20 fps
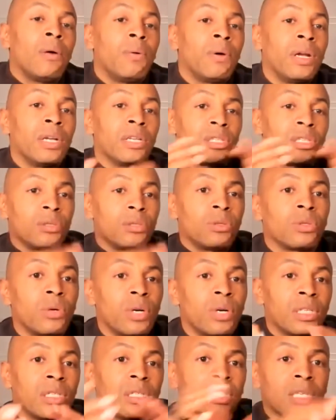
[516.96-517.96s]
We're answering those
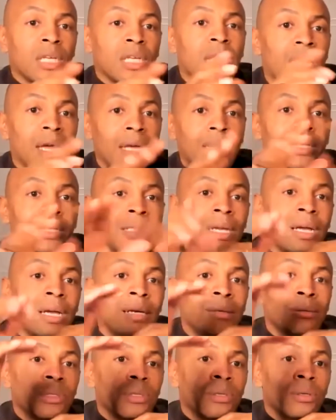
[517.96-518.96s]
questions ahead of
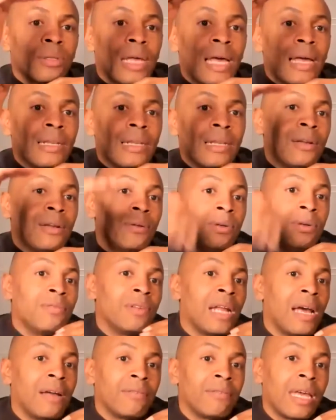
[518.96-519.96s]
time so that they don't
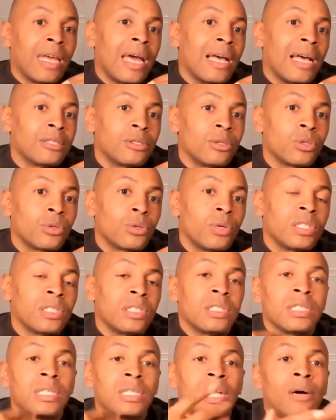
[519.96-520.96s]
even have to ask those
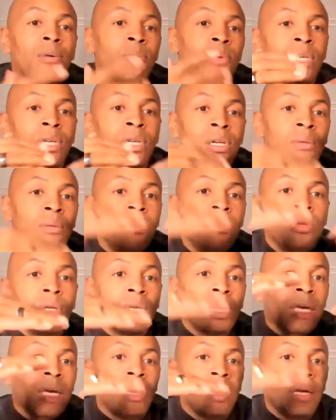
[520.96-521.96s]
questions. And now we can communicate.